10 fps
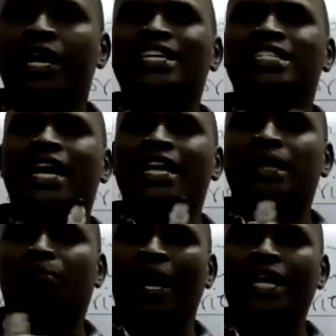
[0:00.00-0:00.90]
It is like
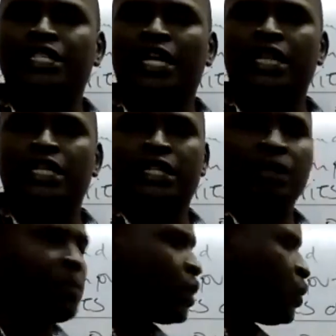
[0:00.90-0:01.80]
the manager in the
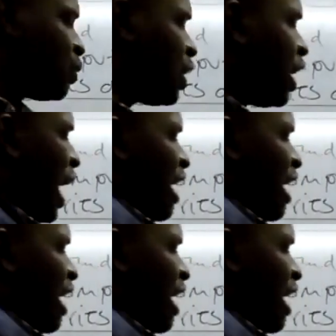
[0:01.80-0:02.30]
CPU.